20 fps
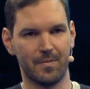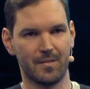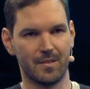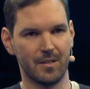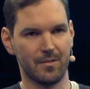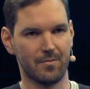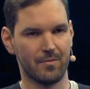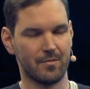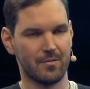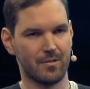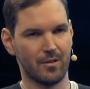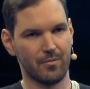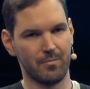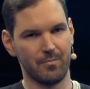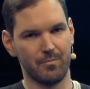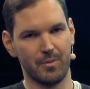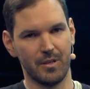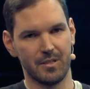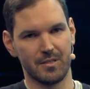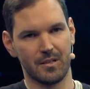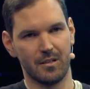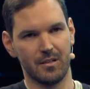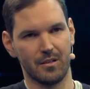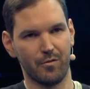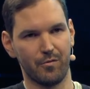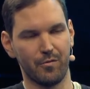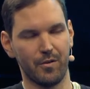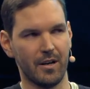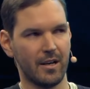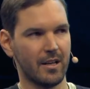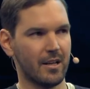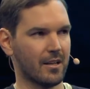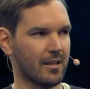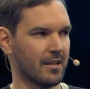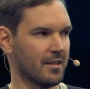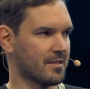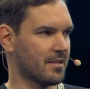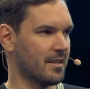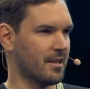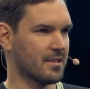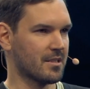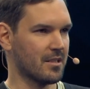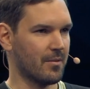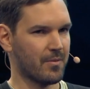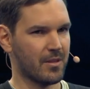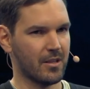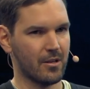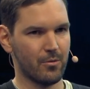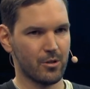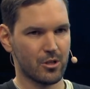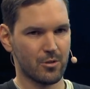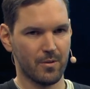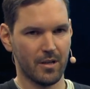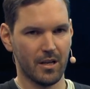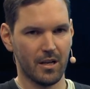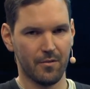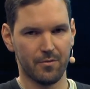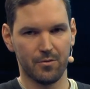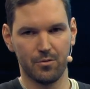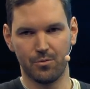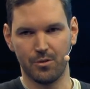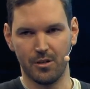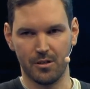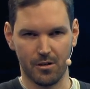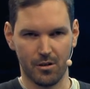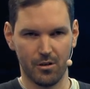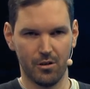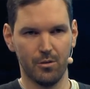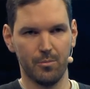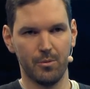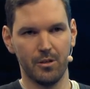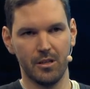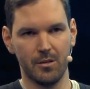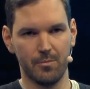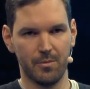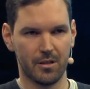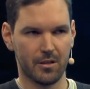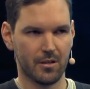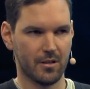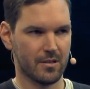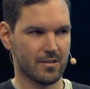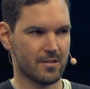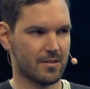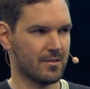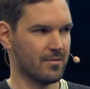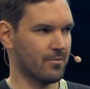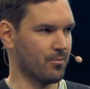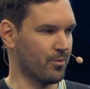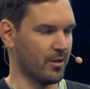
de de basically defining is that something which we have to run globally because